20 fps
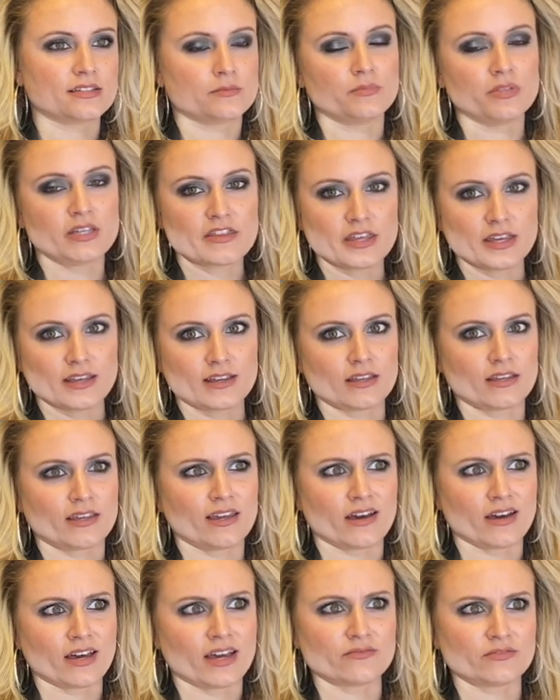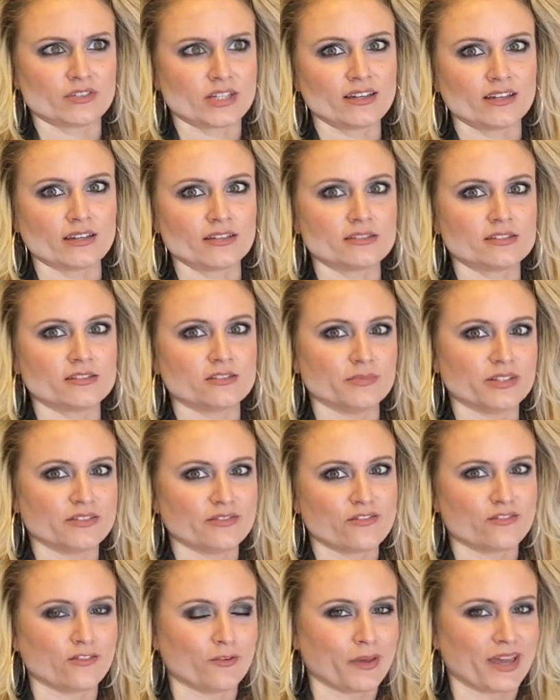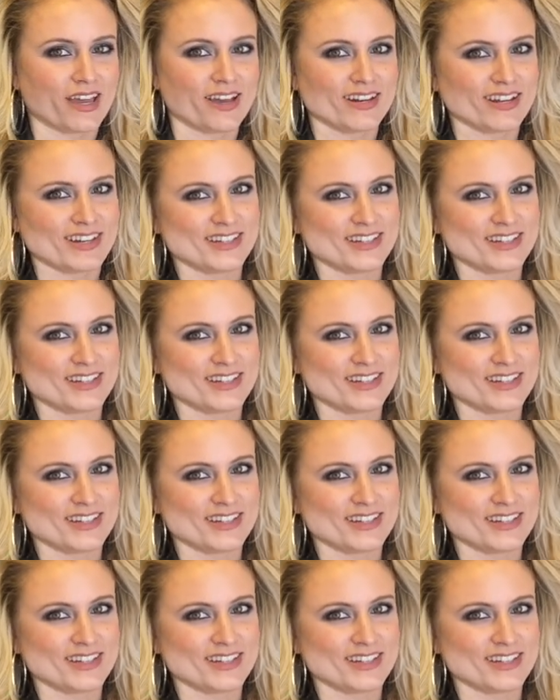and me thinking, yeah, I have tickets, you're my favorite band.